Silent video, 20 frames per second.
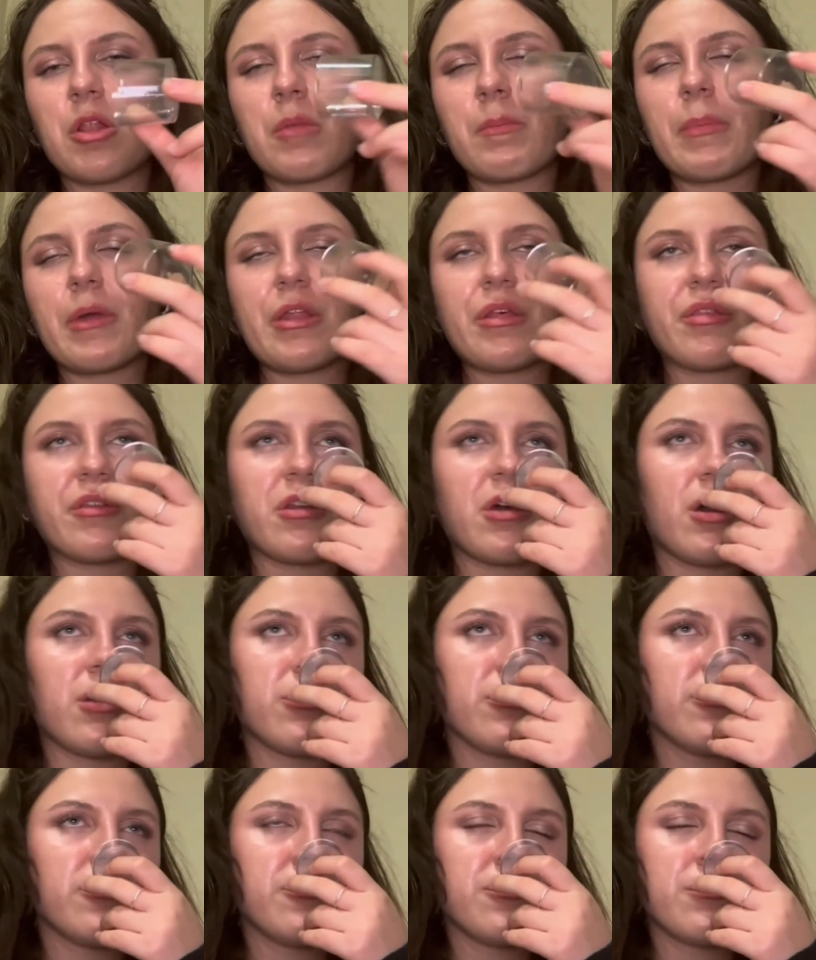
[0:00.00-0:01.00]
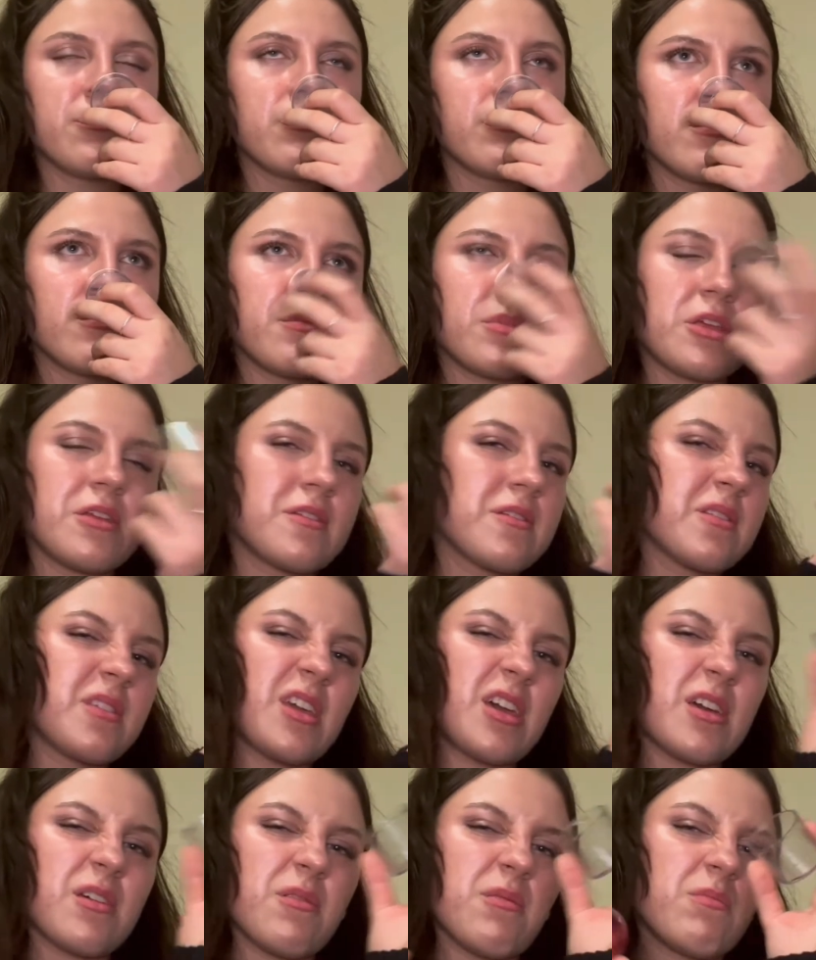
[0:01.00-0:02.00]
it better than others, but it's
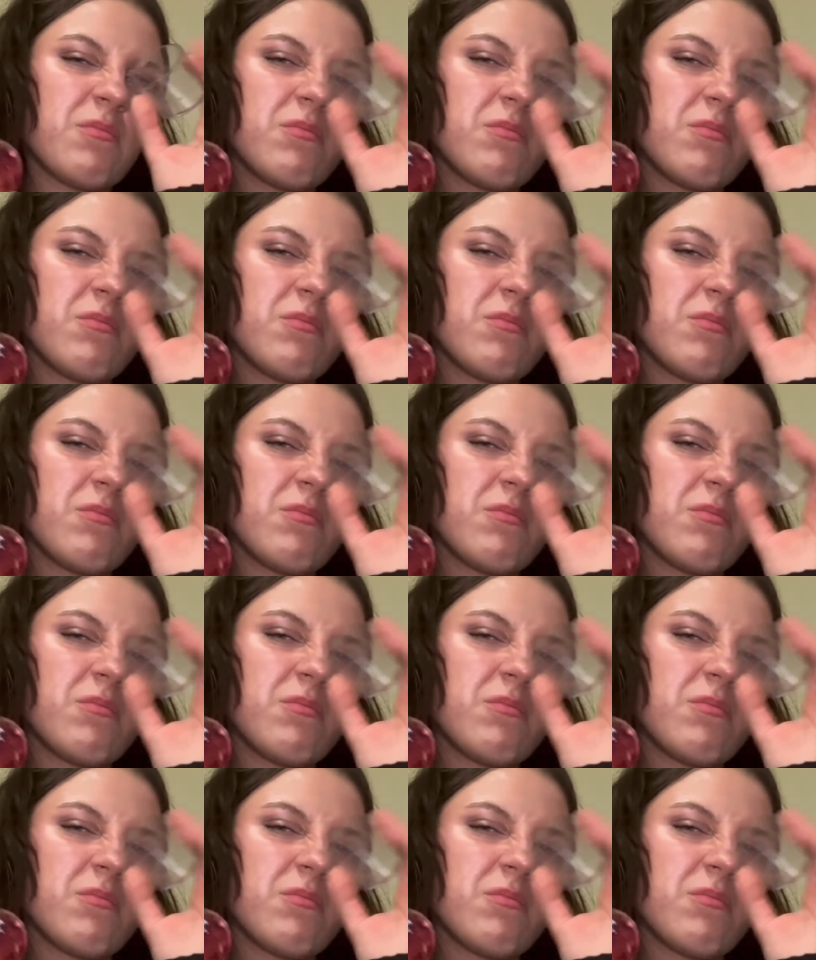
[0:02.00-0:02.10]
yeah,